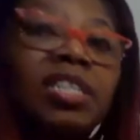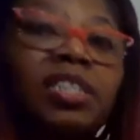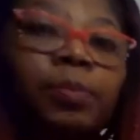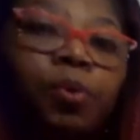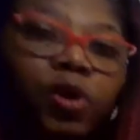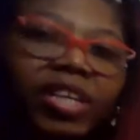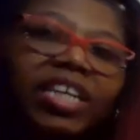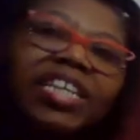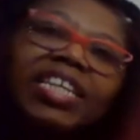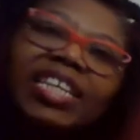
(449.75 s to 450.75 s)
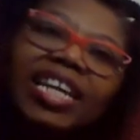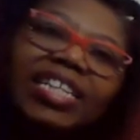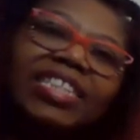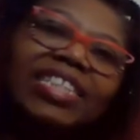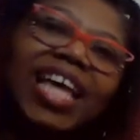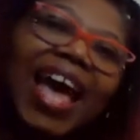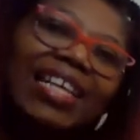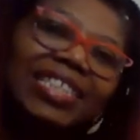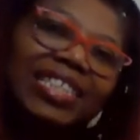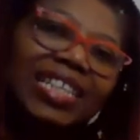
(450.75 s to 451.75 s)
supporting details,
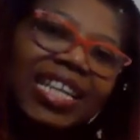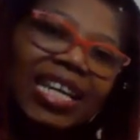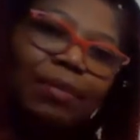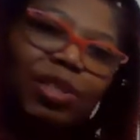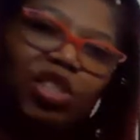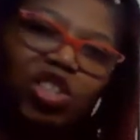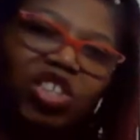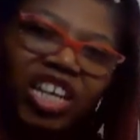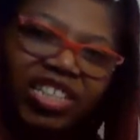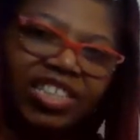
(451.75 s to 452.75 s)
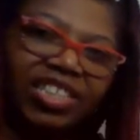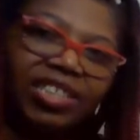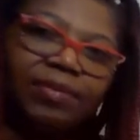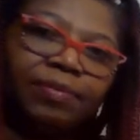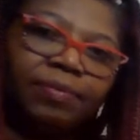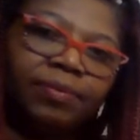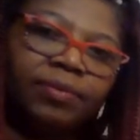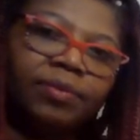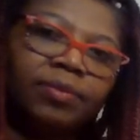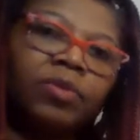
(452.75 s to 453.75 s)
as the name suggests,
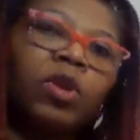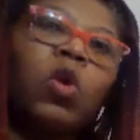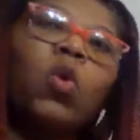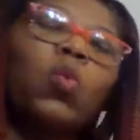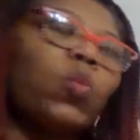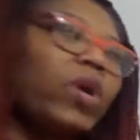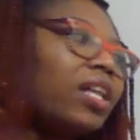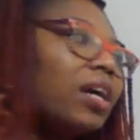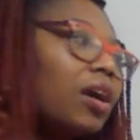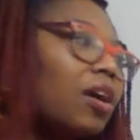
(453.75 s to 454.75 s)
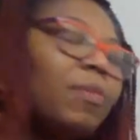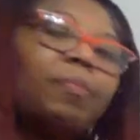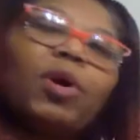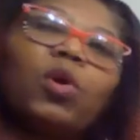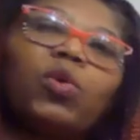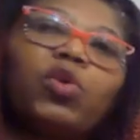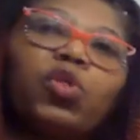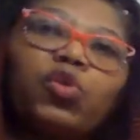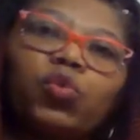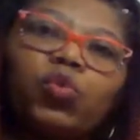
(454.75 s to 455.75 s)
will come about
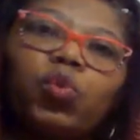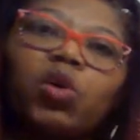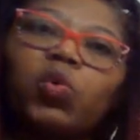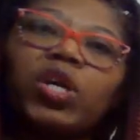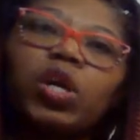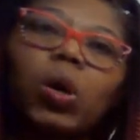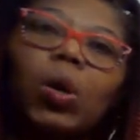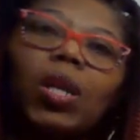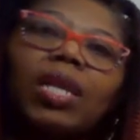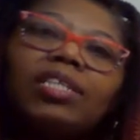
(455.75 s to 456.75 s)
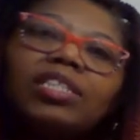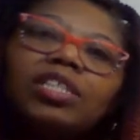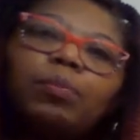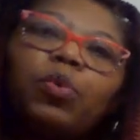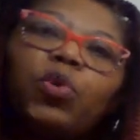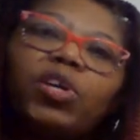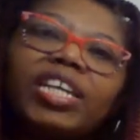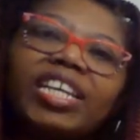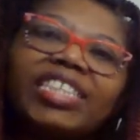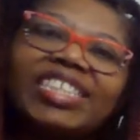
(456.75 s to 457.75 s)
through what we call
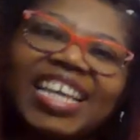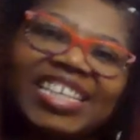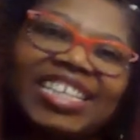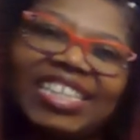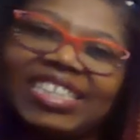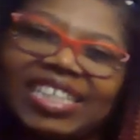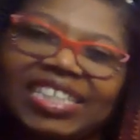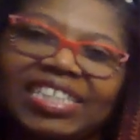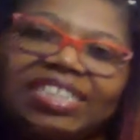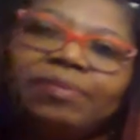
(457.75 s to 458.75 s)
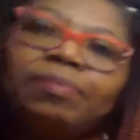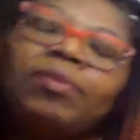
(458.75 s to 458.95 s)
supporting sentences.